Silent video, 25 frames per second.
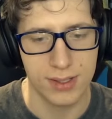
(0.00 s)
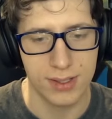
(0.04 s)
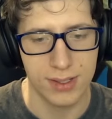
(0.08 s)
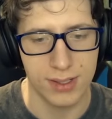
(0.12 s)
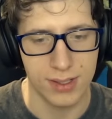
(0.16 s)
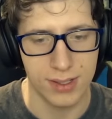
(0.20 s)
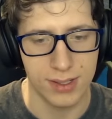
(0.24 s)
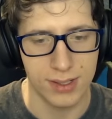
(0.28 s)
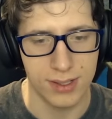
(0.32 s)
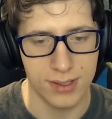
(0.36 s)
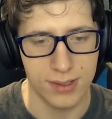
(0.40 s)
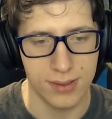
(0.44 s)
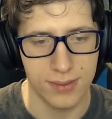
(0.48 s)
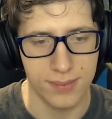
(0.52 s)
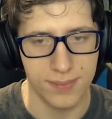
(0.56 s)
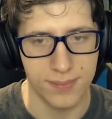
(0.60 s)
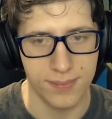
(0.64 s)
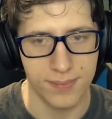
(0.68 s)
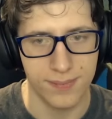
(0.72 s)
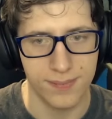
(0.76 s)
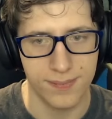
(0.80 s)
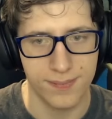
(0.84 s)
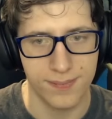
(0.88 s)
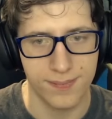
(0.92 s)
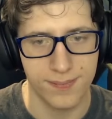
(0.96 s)
I
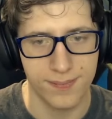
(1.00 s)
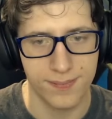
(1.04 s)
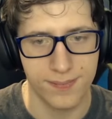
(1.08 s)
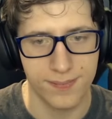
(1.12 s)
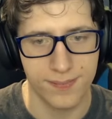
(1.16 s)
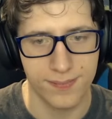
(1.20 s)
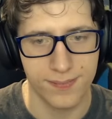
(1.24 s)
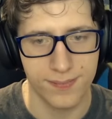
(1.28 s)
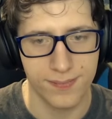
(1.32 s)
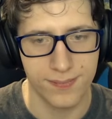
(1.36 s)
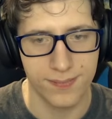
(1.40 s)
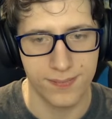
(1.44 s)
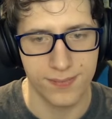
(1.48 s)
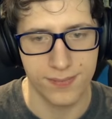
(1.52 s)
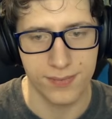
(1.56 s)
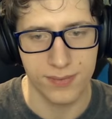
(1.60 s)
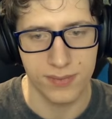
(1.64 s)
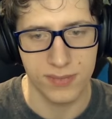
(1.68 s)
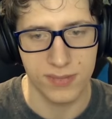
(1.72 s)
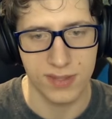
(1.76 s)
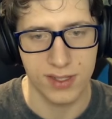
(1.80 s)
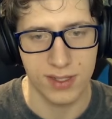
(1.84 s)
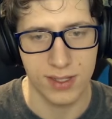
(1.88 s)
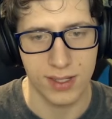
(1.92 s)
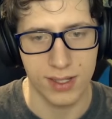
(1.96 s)

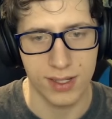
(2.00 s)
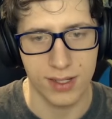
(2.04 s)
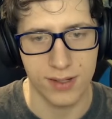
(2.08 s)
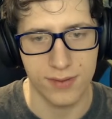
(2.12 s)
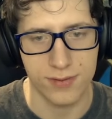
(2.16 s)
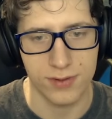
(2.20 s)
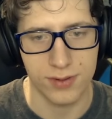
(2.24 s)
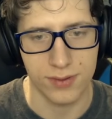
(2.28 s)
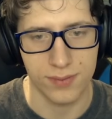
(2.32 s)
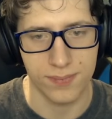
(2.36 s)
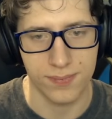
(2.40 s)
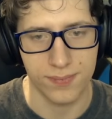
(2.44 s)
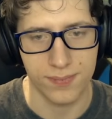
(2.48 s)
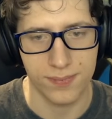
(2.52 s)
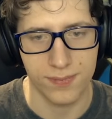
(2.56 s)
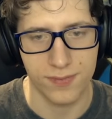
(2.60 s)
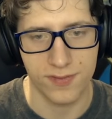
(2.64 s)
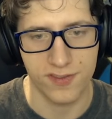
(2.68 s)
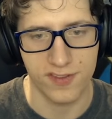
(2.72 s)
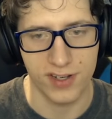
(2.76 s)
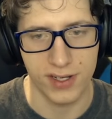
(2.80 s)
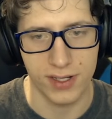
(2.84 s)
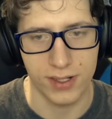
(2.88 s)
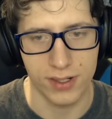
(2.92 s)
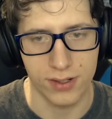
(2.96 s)
have to
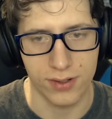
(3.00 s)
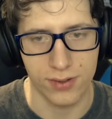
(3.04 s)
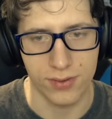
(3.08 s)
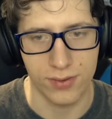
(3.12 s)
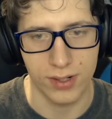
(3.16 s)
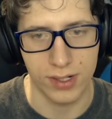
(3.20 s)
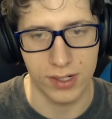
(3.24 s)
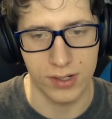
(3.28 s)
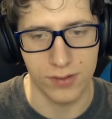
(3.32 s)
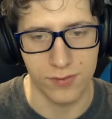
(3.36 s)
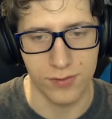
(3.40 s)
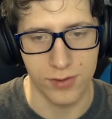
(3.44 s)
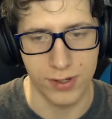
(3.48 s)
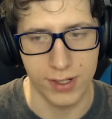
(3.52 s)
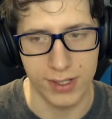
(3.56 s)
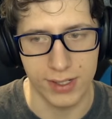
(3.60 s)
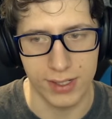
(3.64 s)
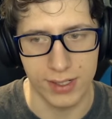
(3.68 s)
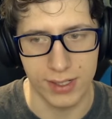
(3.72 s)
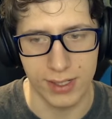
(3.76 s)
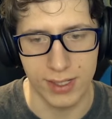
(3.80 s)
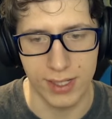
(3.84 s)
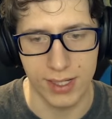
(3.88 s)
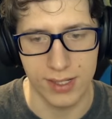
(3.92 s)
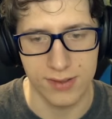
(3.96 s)
find a creative way to
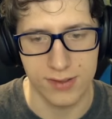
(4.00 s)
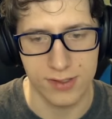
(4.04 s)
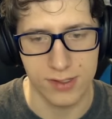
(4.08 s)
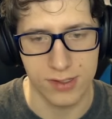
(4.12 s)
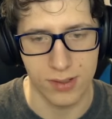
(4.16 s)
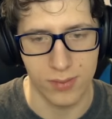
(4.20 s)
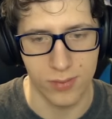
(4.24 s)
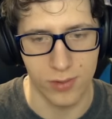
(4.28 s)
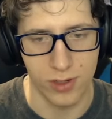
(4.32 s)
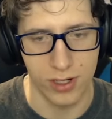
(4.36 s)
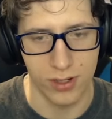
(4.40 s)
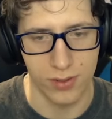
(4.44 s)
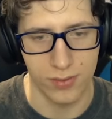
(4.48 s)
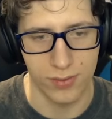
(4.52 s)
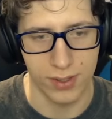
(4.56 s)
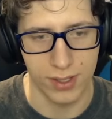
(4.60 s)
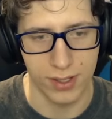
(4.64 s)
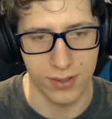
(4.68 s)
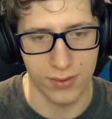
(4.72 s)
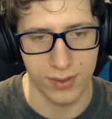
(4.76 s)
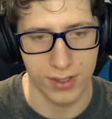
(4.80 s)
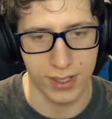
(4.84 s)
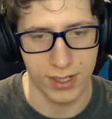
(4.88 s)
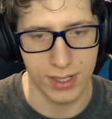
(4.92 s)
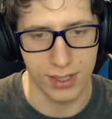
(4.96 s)
get somewhere
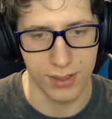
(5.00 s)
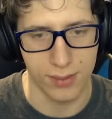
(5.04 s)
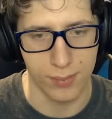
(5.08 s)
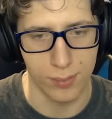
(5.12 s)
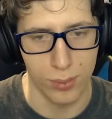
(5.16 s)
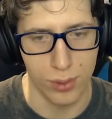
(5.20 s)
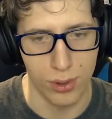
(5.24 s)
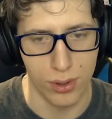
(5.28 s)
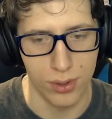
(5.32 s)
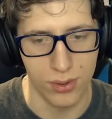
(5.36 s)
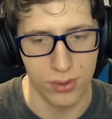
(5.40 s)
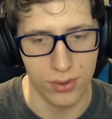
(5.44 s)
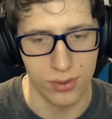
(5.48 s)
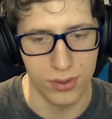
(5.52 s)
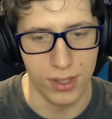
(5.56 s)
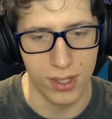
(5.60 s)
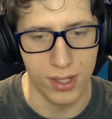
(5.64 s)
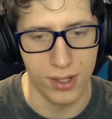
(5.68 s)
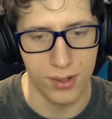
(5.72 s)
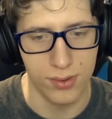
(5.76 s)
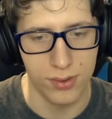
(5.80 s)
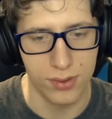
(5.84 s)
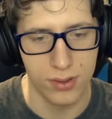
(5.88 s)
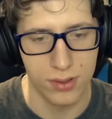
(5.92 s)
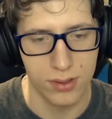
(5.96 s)
without getting murdered,
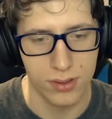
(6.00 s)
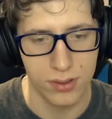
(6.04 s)
though.